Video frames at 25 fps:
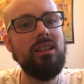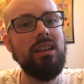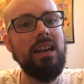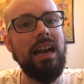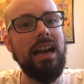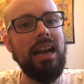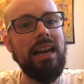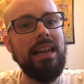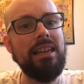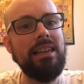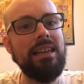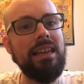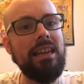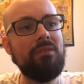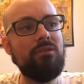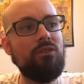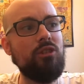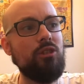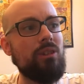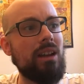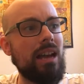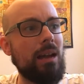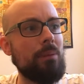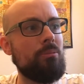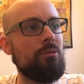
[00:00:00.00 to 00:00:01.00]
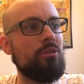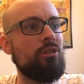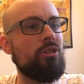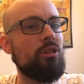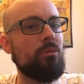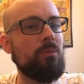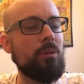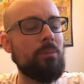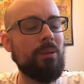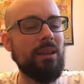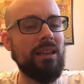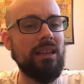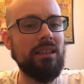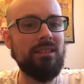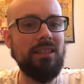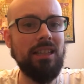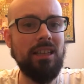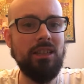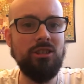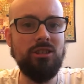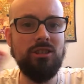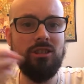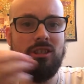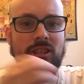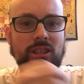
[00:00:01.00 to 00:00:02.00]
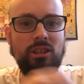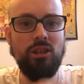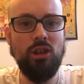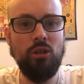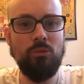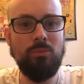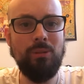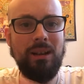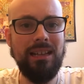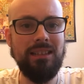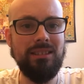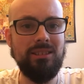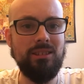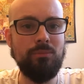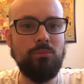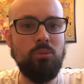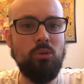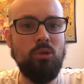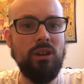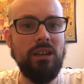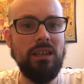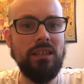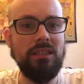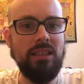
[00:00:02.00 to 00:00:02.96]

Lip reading: and if you happen to not be paying attention and you go past the point,